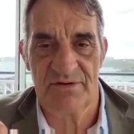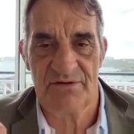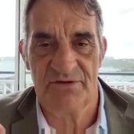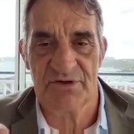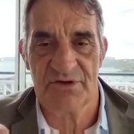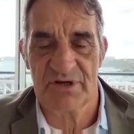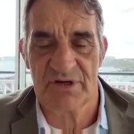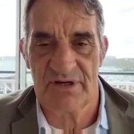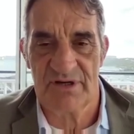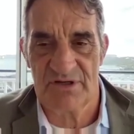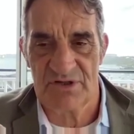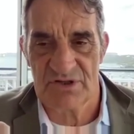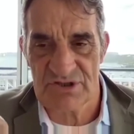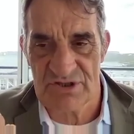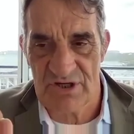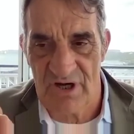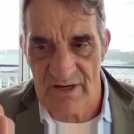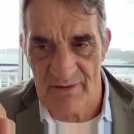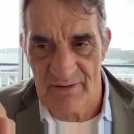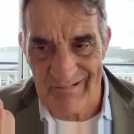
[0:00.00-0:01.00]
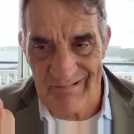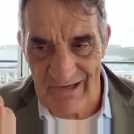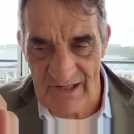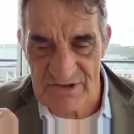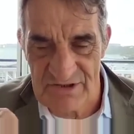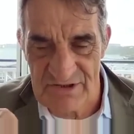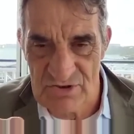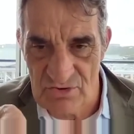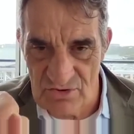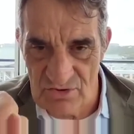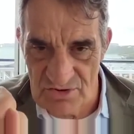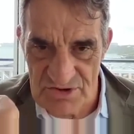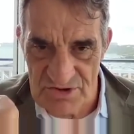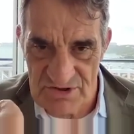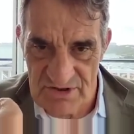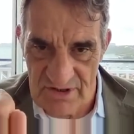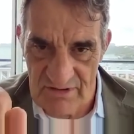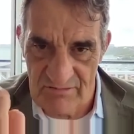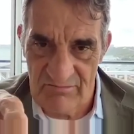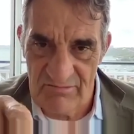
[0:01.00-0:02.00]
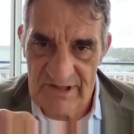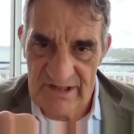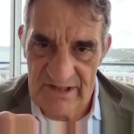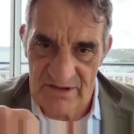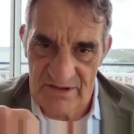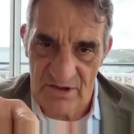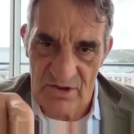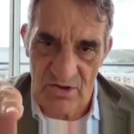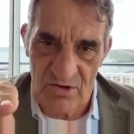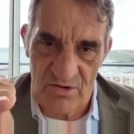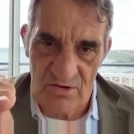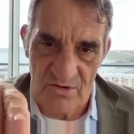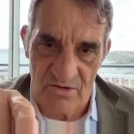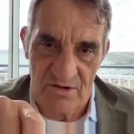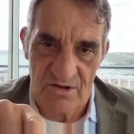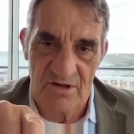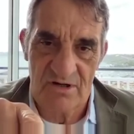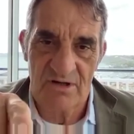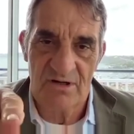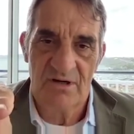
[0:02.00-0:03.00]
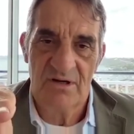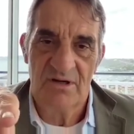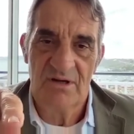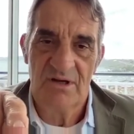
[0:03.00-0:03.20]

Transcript: you can shine a bright torch, you can read the cork,